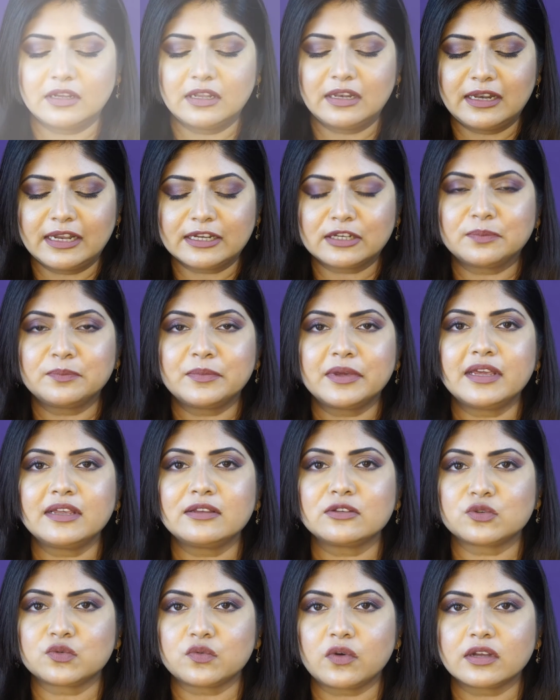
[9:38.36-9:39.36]
Let
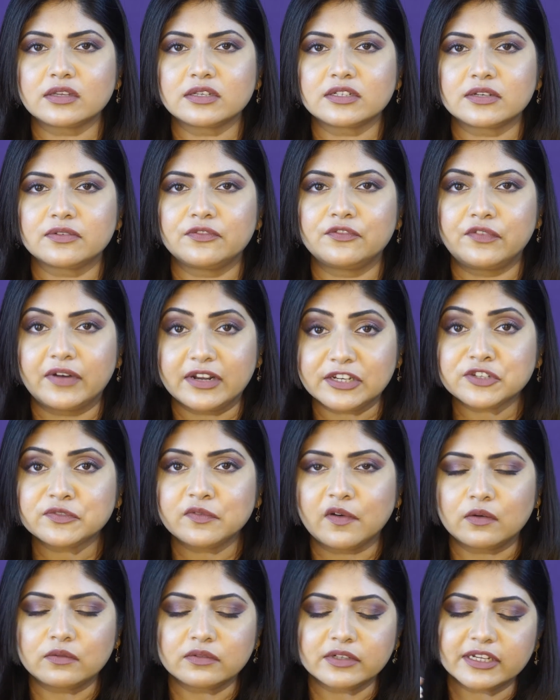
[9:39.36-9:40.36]
me swatch fresh
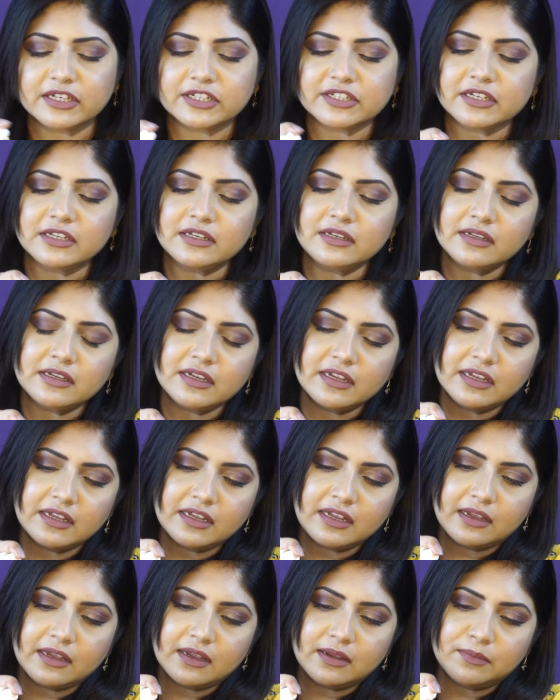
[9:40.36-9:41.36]
foundation
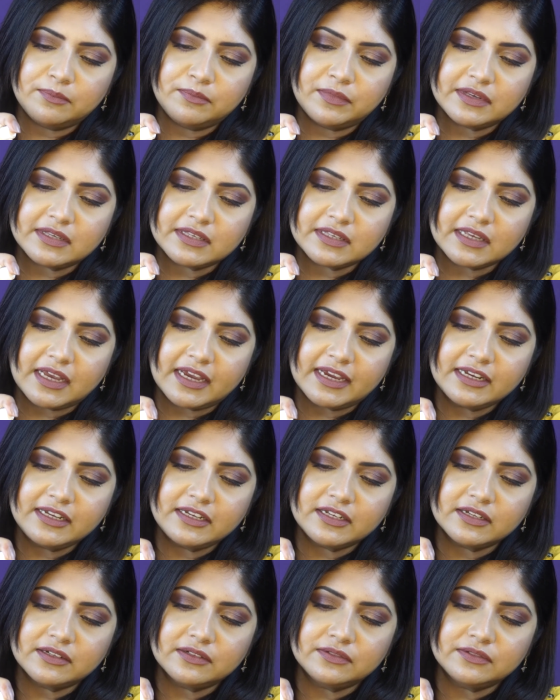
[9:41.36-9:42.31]
beside